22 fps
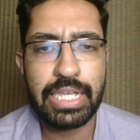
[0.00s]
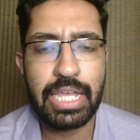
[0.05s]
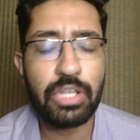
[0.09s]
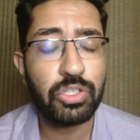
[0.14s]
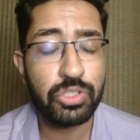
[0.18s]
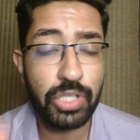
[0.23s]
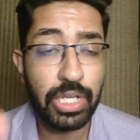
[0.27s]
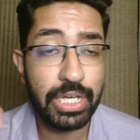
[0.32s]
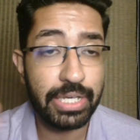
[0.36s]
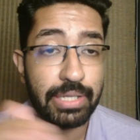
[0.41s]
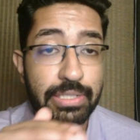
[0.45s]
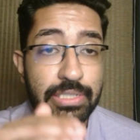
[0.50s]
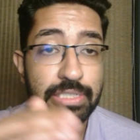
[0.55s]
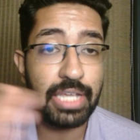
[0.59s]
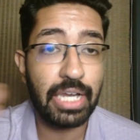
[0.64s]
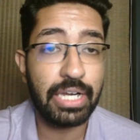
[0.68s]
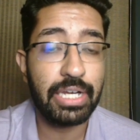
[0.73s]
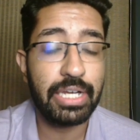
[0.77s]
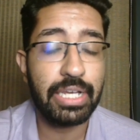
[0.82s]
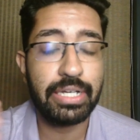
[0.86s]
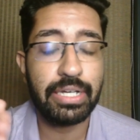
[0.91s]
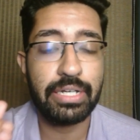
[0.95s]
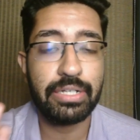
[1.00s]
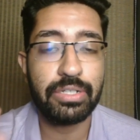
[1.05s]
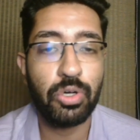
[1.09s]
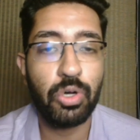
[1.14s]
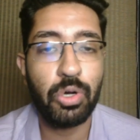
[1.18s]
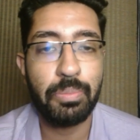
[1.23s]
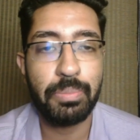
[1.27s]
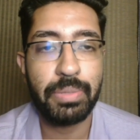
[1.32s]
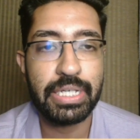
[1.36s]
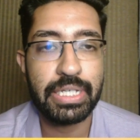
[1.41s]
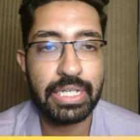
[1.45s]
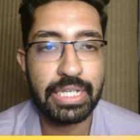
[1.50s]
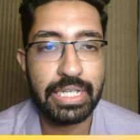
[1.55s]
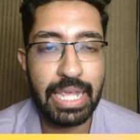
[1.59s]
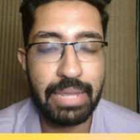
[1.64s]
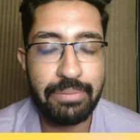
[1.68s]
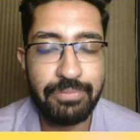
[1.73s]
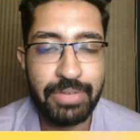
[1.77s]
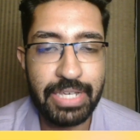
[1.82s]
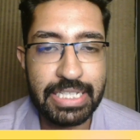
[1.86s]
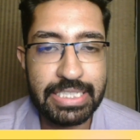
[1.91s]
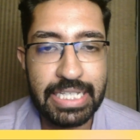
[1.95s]
Sorry, Sunderland at home in
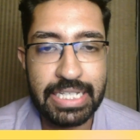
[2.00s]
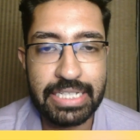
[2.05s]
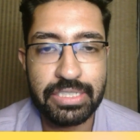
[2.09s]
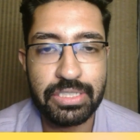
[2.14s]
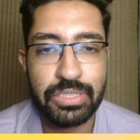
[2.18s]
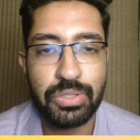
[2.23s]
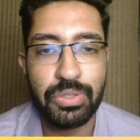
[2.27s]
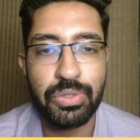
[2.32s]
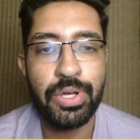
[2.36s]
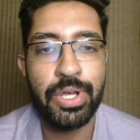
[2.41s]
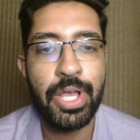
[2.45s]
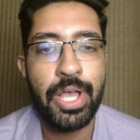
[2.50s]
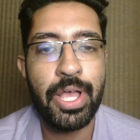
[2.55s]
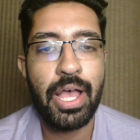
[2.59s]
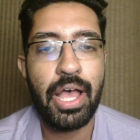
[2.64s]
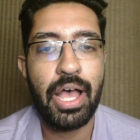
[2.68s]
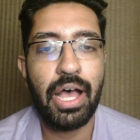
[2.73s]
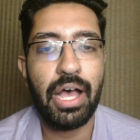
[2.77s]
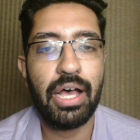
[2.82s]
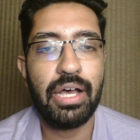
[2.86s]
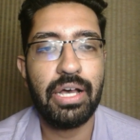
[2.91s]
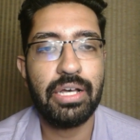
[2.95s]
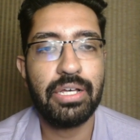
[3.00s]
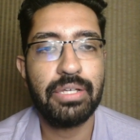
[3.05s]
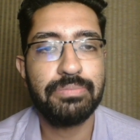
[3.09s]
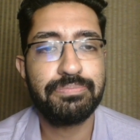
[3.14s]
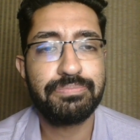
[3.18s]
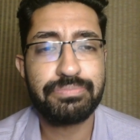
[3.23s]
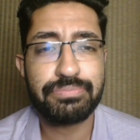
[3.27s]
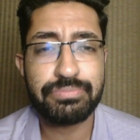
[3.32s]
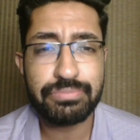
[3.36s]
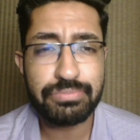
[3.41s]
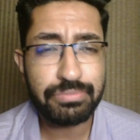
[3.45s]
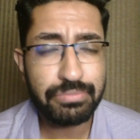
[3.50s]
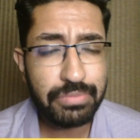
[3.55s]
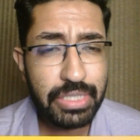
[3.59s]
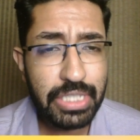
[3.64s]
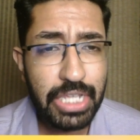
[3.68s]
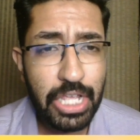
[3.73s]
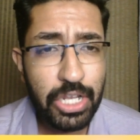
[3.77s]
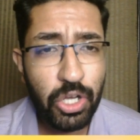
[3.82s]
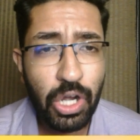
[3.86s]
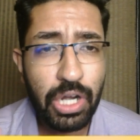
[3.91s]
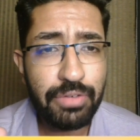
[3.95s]
Game Week 6. So a
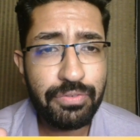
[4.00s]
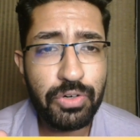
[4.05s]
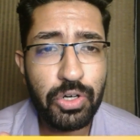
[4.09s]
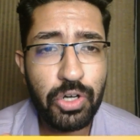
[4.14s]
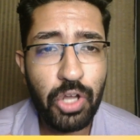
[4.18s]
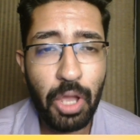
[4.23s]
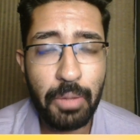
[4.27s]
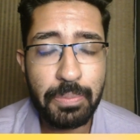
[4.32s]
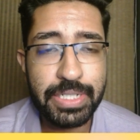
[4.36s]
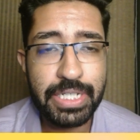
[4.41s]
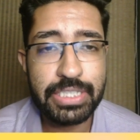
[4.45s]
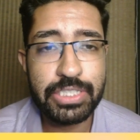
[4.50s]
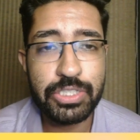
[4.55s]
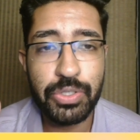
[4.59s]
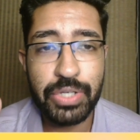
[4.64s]
lot of good options.